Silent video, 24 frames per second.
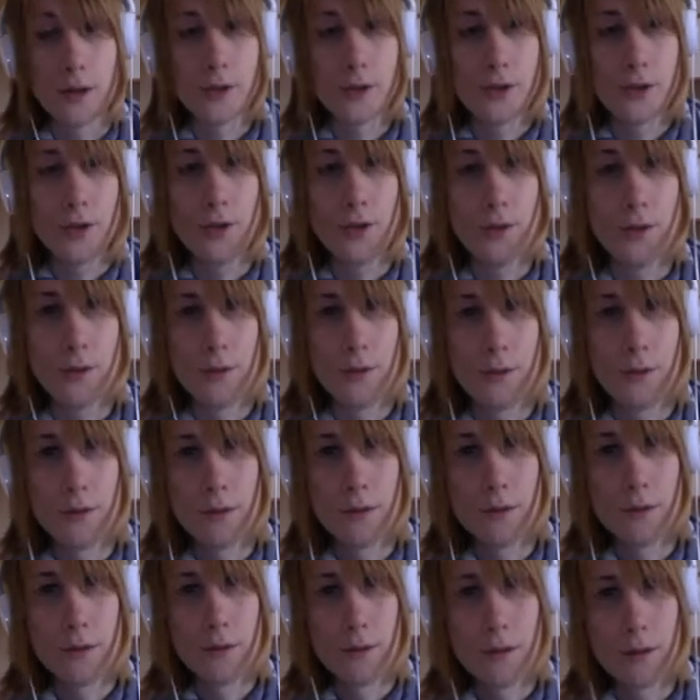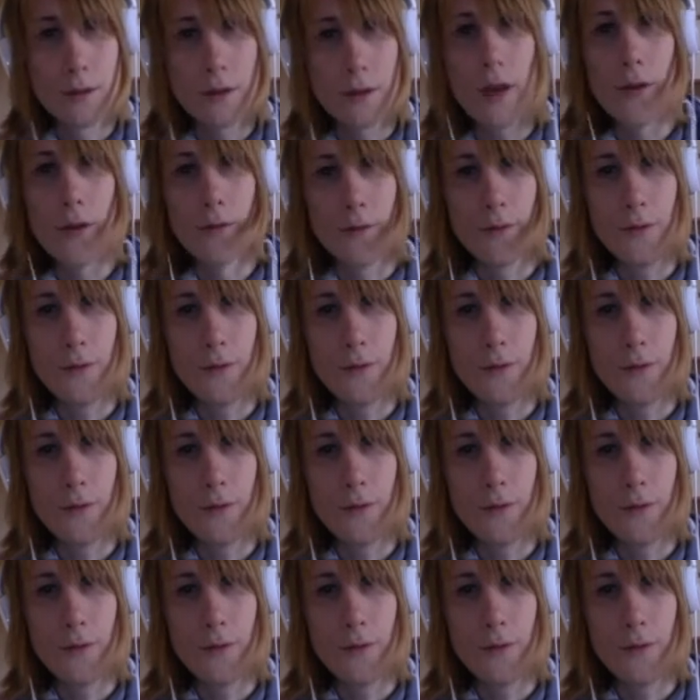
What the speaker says: chu. No,